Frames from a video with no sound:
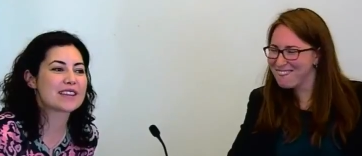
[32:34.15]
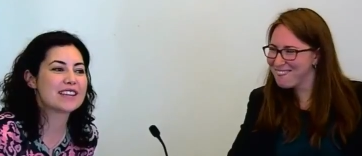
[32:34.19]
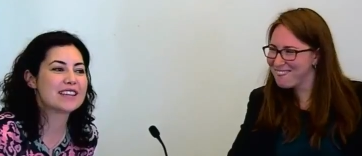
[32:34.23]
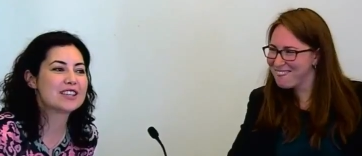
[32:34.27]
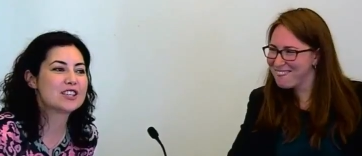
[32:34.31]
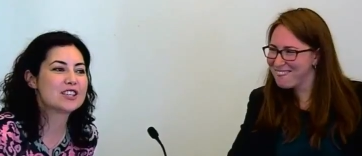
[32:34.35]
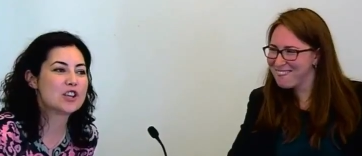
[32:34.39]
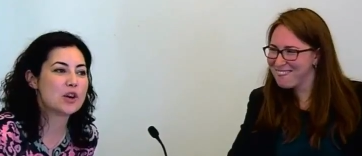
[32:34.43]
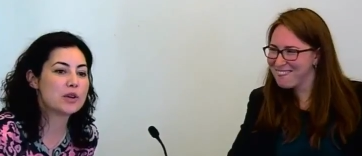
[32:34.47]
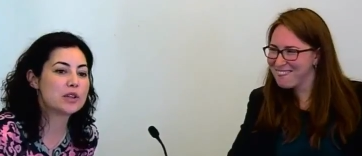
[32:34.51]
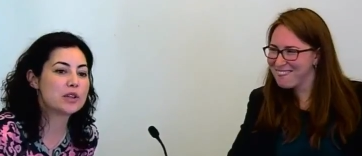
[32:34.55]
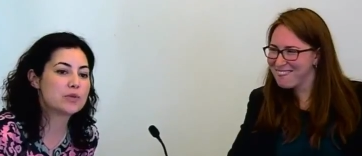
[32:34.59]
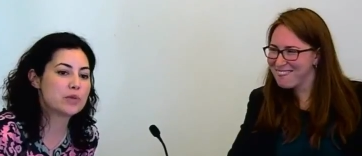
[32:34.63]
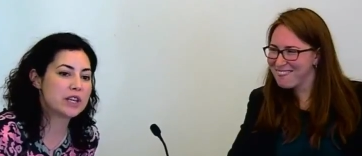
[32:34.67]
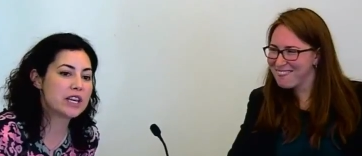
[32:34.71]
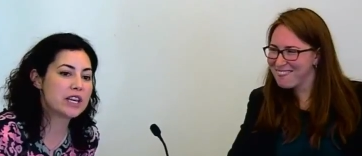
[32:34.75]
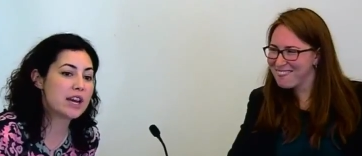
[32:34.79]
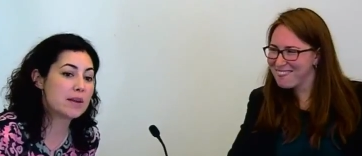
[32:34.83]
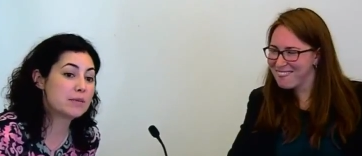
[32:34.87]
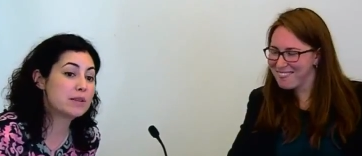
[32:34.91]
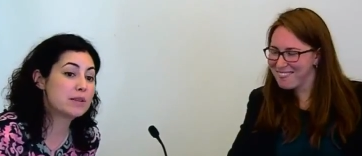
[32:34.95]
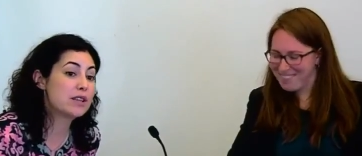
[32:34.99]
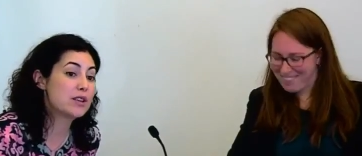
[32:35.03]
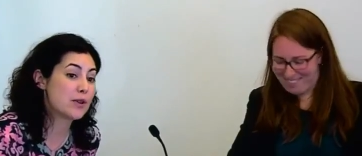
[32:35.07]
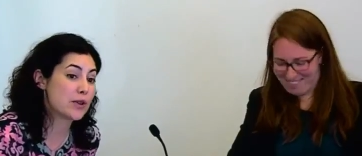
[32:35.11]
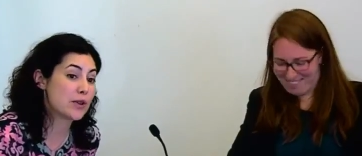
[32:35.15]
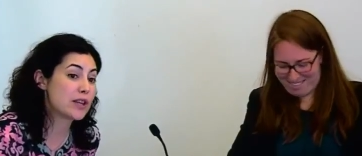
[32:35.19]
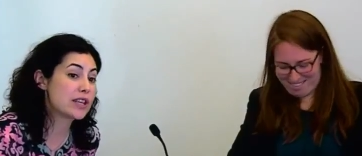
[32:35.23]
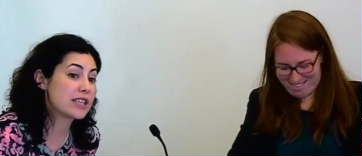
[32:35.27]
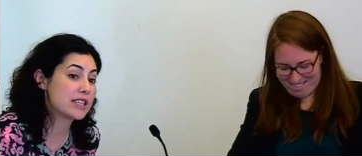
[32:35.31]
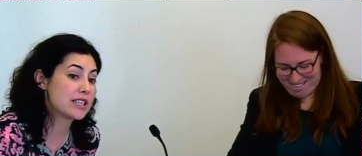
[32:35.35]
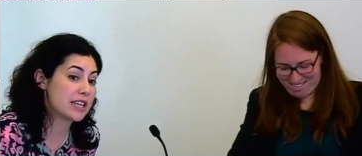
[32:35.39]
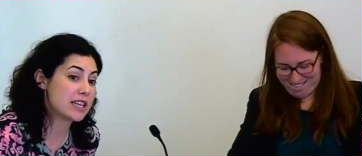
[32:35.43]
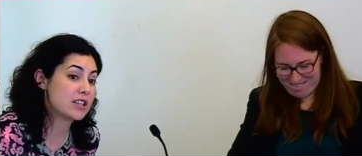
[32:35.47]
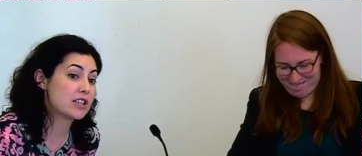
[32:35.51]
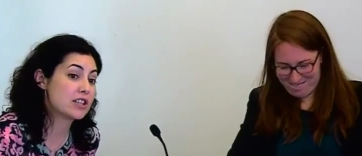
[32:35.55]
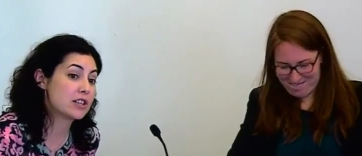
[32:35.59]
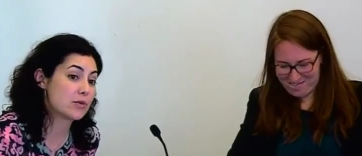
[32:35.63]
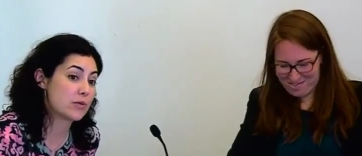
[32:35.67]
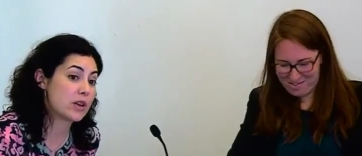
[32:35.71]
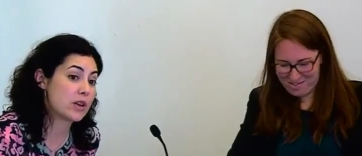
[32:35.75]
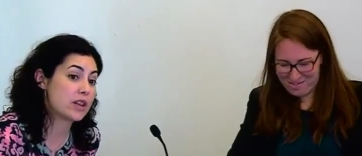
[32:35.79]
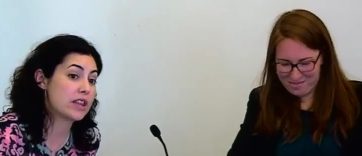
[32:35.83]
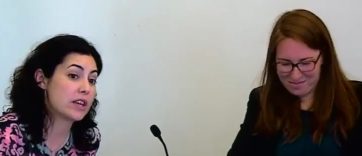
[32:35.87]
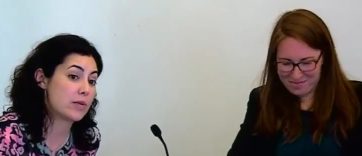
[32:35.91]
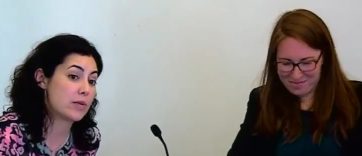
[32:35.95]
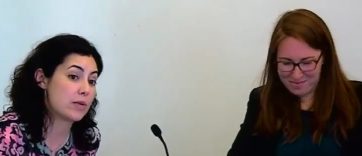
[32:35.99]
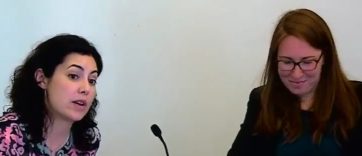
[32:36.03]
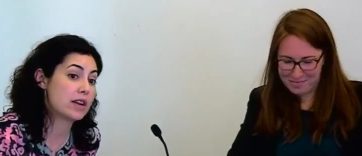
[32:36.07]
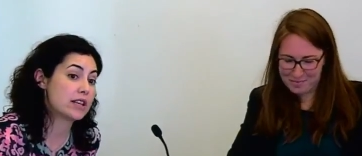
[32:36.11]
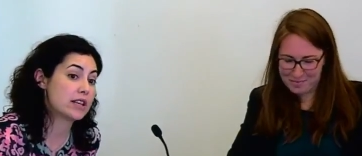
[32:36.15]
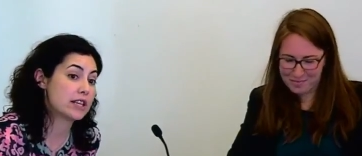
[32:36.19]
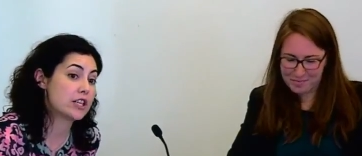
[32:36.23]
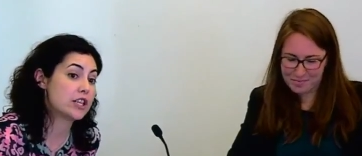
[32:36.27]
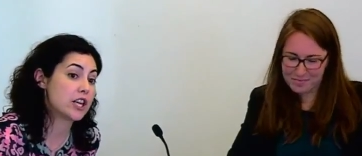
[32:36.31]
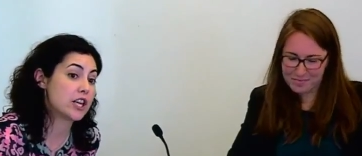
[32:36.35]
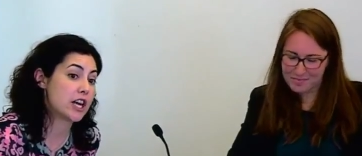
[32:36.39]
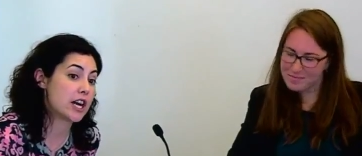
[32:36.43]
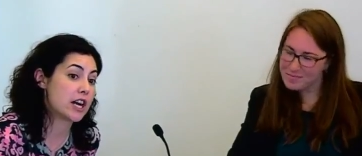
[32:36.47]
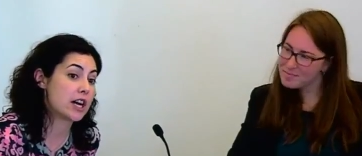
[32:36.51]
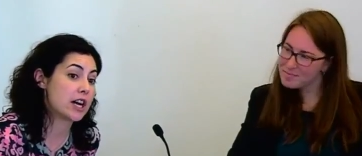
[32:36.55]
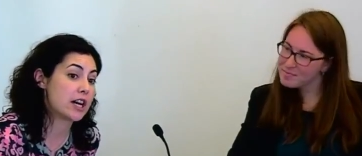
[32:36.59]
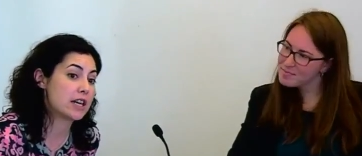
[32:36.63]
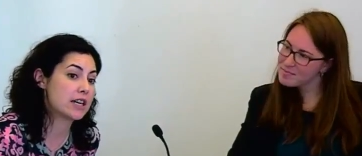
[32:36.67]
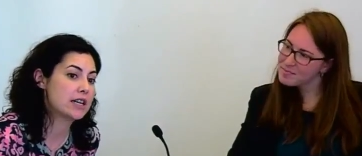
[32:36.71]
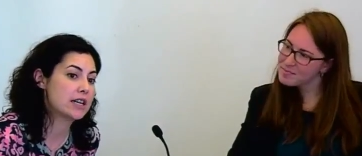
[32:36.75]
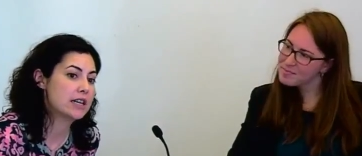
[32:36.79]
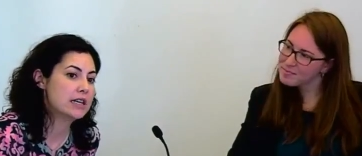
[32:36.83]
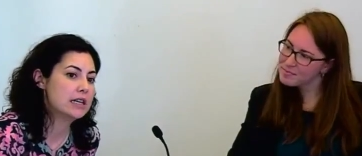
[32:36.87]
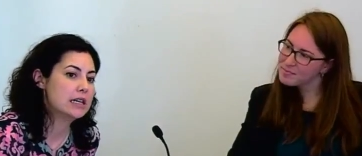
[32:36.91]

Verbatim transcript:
Speaker 1: so it's really up to the organization what they want to share.